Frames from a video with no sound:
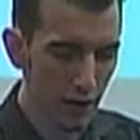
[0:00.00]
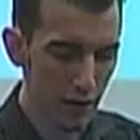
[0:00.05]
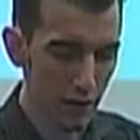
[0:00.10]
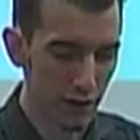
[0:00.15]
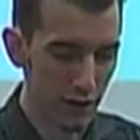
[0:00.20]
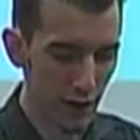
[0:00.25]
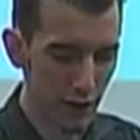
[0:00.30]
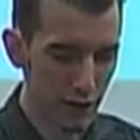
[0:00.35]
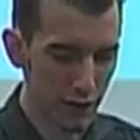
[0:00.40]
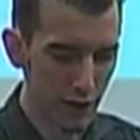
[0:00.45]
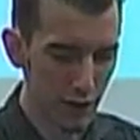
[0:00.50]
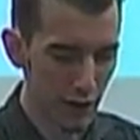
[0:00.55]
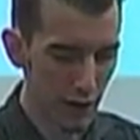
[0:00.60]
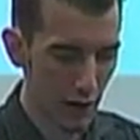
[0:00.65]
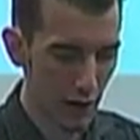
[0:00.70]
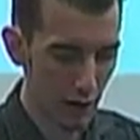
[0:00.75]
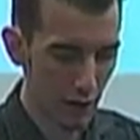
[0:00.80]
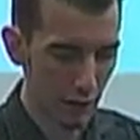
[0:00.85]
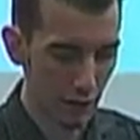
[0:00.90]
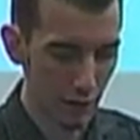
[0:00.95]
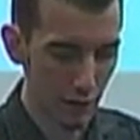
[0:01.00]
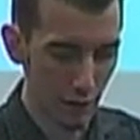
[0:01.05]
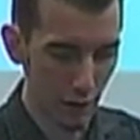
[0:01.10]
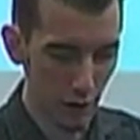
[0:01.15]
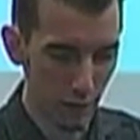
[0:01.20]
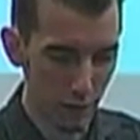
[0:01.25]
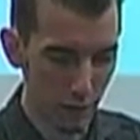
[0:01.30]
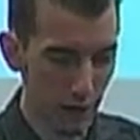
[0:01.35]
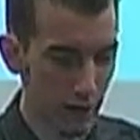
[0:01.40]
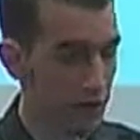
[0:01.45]
Kentucky, of
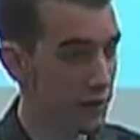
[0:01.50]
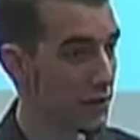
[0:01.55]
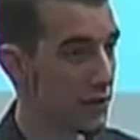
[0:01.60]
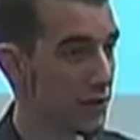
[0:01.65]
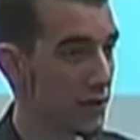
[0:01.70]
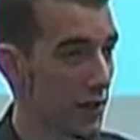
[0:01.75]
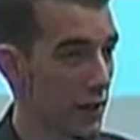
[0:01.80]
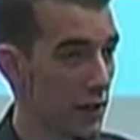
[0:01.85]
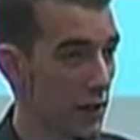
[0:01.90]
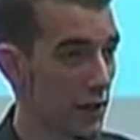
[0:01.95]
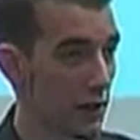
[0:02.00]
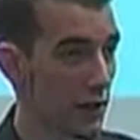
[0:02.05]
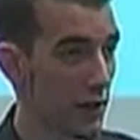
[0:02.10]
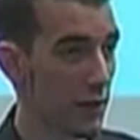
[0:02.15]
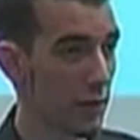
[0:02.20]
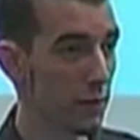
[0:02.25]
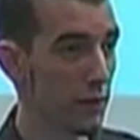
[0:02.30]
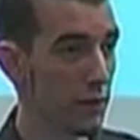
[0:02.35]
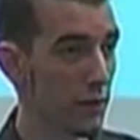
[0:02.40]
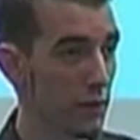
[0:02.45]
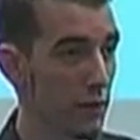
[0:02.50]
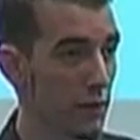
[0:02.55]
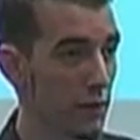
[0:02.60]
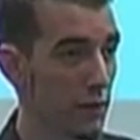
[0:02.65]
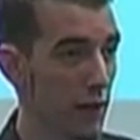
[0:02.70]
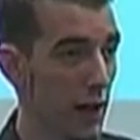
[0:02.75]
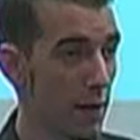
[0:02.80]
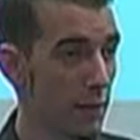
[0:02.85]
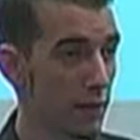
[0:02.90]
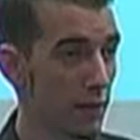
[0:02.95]
all places, they
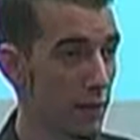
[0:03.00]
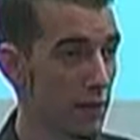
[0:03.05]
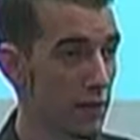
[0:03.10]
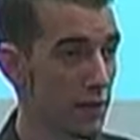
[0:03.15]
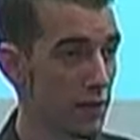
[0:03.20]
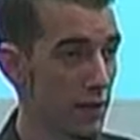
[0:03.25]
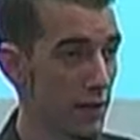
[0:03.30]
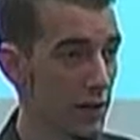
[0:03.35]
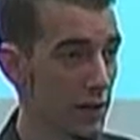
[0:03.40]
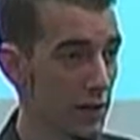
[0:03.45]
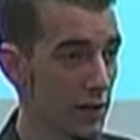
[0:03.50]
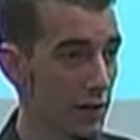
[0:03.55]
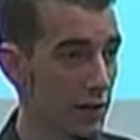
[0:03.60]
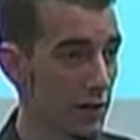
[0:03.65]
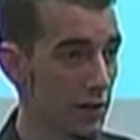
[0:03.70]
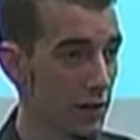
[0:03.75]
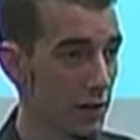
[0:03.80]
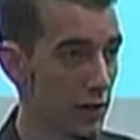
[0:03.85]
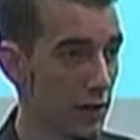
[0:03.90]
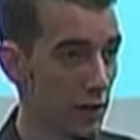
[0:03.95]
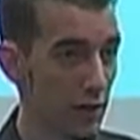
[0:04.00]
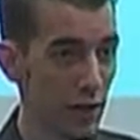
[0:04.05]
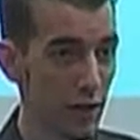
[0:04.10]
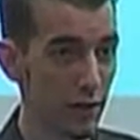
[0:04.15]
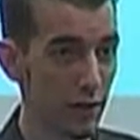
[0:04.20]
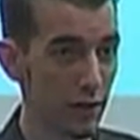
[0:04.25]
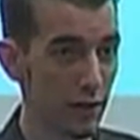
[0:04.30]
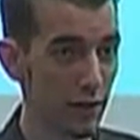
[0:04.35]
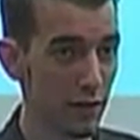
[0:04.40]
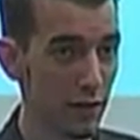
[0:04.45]
approved hemp legislation this year,
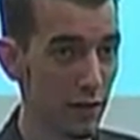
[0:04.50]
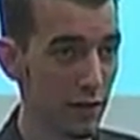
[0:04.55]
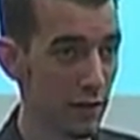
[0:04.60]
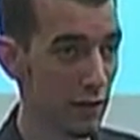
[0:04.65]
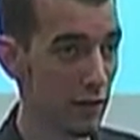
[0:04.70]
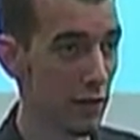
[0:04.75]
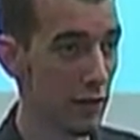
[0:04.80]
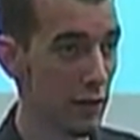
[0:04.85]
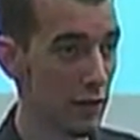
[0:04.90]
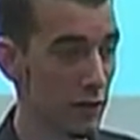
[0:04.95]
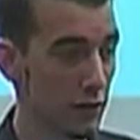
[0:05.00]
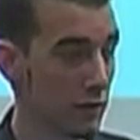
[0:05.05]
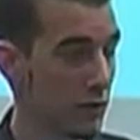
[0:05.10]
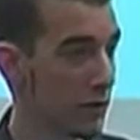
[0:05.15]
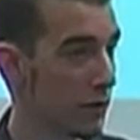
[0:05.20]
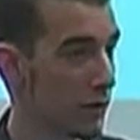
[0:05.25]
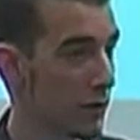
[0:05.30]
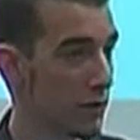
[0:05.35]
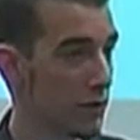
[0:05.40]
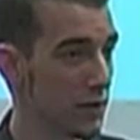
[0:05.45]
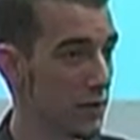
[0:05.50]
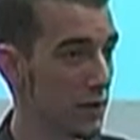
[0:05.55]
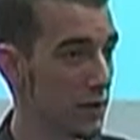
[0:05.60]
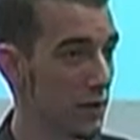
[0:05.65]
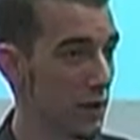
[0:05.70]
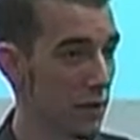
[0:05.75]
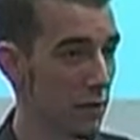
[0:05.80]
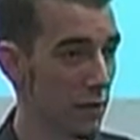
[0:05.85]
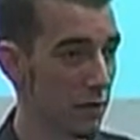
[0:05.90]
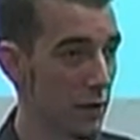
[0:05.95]
and as we've
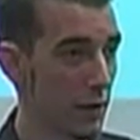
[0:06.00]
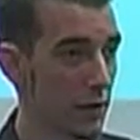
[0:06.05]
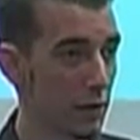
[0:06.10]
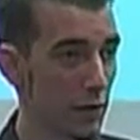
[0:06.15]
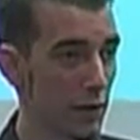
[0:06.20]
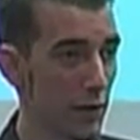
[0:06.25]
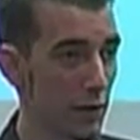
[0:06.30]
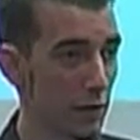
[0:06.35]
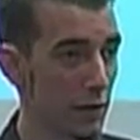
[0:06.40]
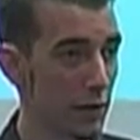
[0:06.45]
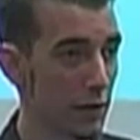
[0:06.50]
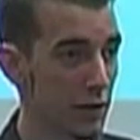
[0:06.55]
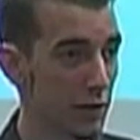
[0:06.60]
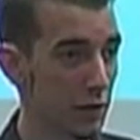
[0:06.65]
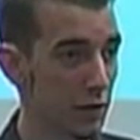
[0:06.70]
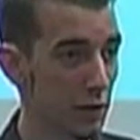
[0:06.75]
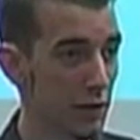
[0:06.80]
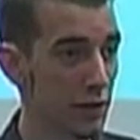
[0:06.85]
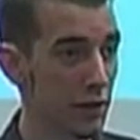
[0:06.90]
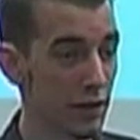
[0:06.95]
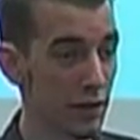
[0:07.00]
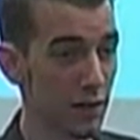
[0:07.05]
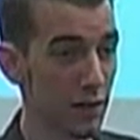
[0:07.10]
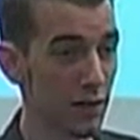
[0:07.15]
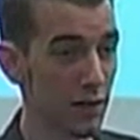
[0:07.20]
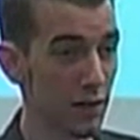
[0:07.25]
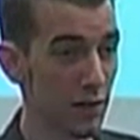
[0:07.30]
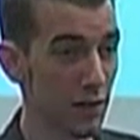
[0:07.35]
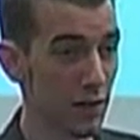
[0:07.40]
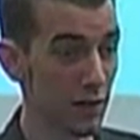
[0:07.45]
seen at the federal level, it's really
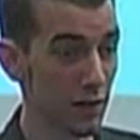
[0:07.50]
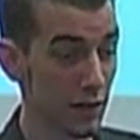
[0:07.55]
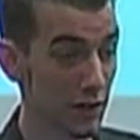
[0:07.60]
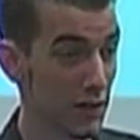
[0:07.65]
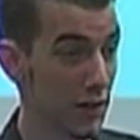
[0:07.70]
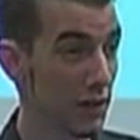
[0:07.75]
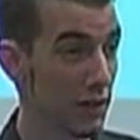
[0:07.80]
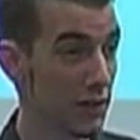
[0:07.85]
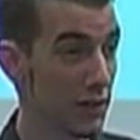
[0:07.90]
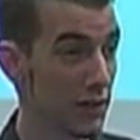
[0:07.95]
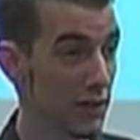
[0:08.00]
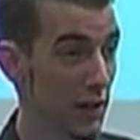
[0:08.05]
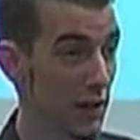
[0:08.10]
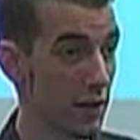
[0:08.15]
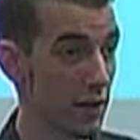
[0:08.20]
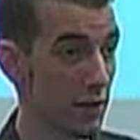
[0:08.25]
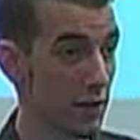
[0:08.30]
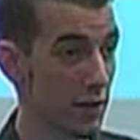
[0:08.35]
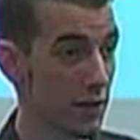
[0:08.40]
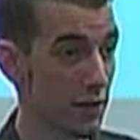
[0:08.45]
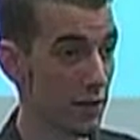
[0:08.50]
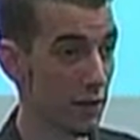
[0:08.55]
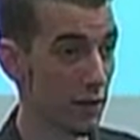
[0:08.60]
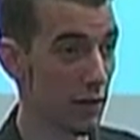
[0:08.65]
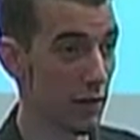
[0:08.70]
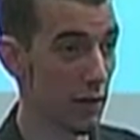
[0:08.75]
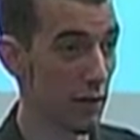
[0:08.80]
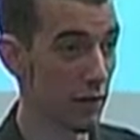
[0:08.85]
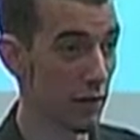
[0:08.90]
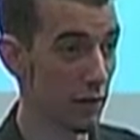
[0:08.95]
the Kentucky senators
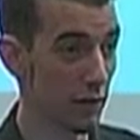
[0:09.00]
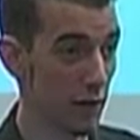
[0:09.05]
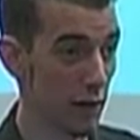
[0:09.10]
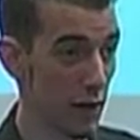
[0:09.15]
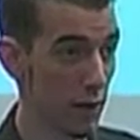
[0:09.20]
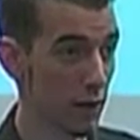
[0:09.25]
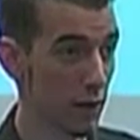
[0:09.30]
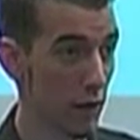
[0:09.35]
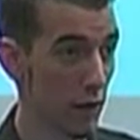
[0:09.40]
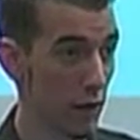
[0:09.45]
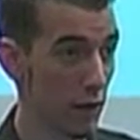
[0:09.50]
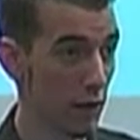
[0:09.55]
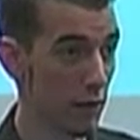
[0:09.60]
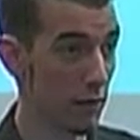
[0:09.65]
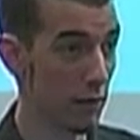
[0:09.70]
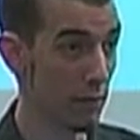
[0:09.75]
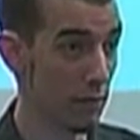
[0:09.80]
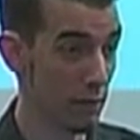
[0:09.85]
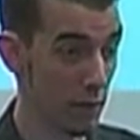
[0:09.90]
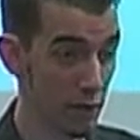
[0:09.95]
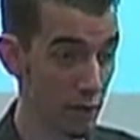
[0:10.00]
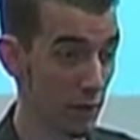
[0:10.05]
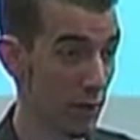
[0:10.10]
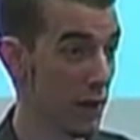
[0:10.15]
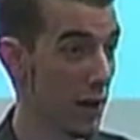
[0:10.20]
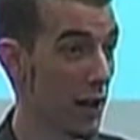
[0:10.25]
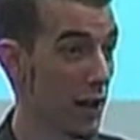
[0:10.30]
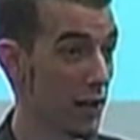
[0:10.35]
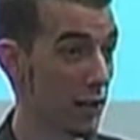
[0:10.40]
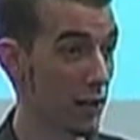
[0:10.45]
and like Rand Paul and Mitch
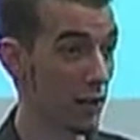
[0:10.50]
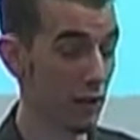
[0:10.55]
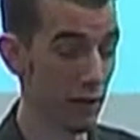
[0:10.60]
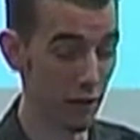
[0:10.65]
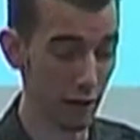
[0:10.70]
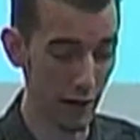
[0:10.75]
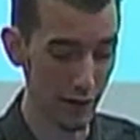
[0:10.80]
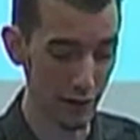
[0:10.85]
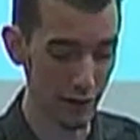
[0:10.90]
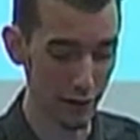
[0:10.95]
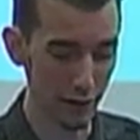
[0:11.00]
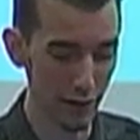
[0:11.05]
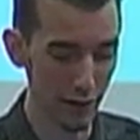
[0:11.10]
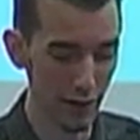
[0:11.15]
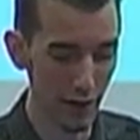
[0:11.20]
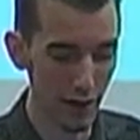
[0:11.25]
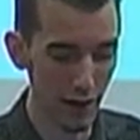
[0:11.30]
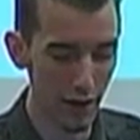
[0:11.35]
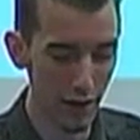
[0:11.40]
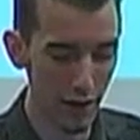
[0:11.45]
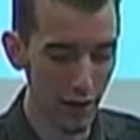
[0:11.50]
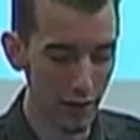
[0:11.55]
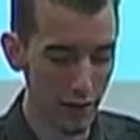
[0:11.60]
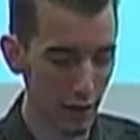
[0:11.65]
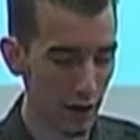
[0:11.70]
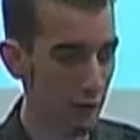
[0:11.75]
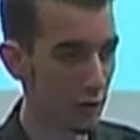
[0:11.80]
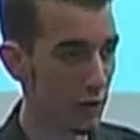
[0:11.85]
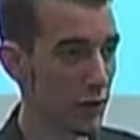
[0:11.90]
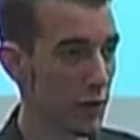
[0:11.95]
McConnell, actually,
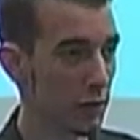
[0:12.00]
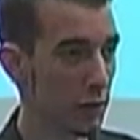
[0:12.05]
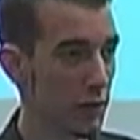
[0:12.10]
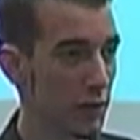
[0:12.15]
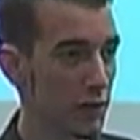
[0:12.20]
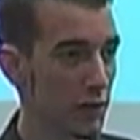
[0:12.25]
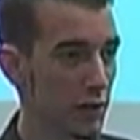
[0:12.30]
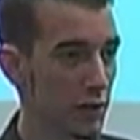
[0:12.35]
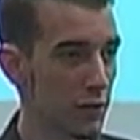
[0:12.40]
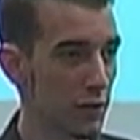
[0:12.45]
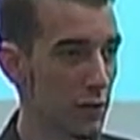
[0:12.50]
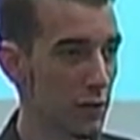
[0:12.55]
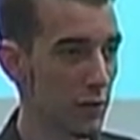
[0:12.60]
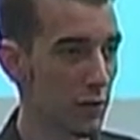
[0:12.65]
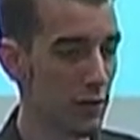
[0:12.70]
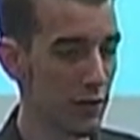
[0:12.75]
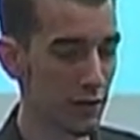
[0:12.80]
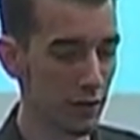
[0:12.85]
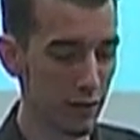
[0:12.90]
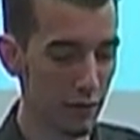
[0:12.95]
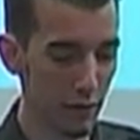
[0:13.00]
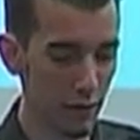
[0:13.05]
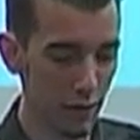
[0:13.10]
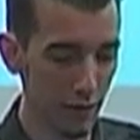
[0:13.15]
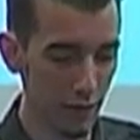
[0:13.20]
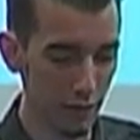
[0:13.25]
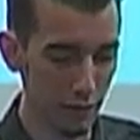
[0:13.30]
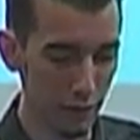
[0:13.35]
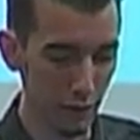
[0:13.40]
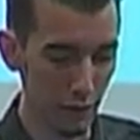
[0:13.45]
that are really pushing this movement
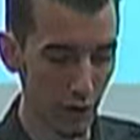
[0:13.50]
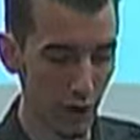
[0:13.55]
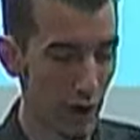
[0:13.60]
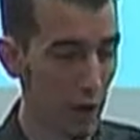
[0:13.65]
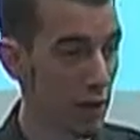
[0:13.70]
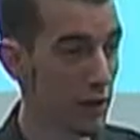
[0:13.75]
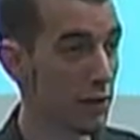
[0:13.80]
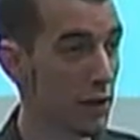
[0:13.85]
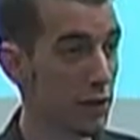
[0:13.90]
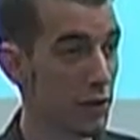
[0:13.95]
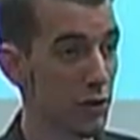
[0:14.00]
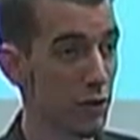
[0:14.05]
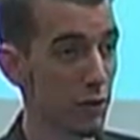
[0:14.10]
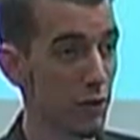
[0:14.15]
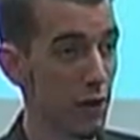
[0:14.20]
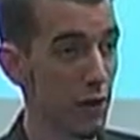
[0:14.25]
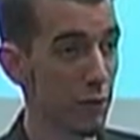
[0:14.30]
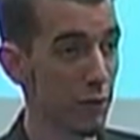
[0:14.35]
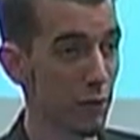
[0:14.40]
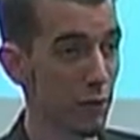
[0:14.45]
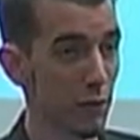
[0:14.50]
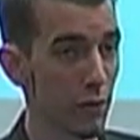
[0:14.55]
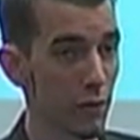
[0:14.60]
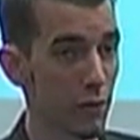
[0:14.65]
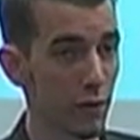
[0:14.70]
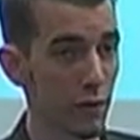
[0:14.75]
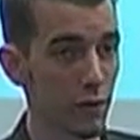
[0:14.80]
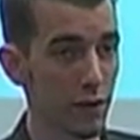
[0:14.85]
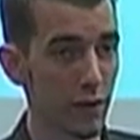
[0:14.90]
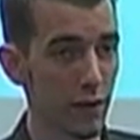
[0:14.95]
for industrial hemp
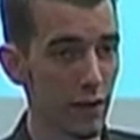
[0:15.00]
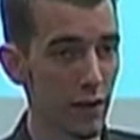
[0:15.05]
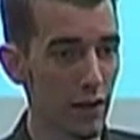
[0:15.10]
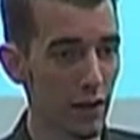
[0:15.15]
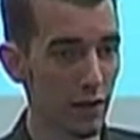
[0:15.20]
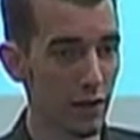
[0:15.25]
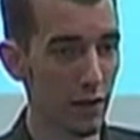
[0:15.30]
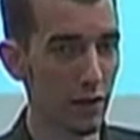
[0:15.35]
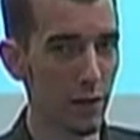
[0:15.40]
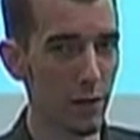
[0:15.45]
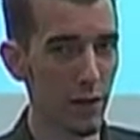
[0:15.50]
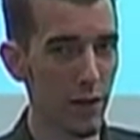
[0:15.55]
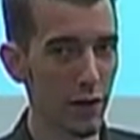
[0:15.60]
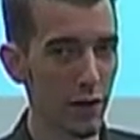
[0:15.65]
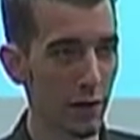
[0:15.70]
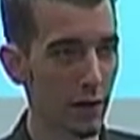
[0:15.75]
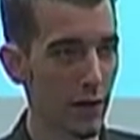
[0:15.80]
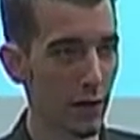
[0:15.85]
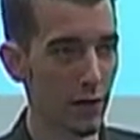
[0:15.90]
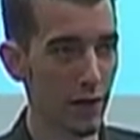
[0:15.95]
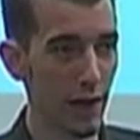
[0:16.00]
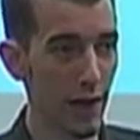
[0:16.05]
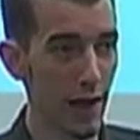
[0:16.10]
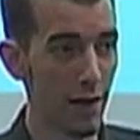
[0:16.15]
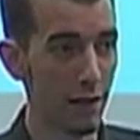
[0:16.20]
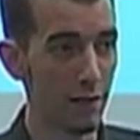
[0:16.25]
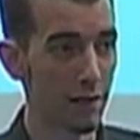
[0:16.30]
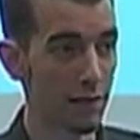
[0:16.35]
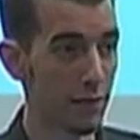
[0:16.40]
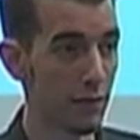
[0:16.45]
forward with a new momentum that we
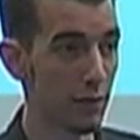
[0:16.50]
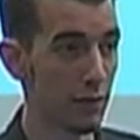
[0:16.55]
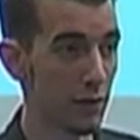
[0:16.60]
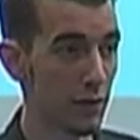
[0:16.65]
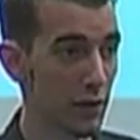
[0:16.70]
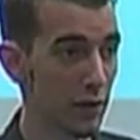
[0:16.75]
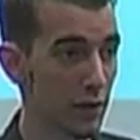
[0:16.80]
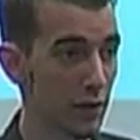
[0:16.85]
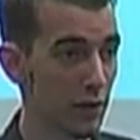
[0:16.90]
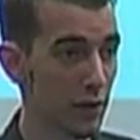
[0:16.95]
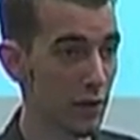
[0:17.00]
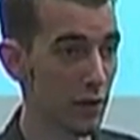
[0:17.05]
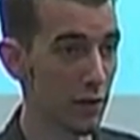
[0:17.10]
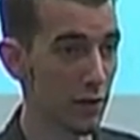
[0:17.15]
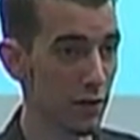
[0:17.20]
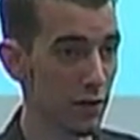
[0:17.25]
haven't seen previously.